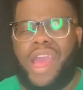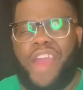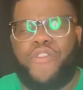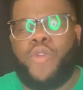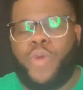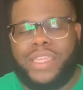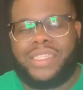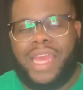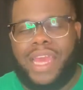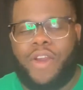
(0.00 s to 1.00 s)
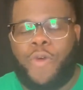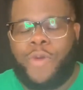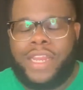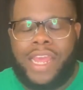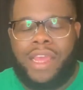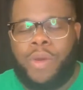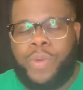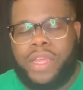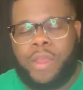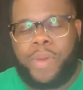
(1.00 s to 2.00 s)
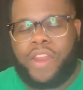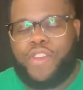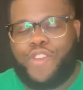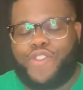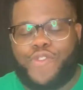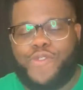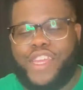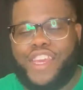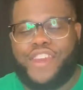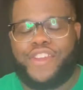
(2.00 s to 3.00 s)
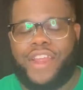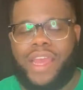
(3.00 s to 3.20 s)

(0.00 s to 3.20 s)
every Wednesday or one day a week, depending on the school year,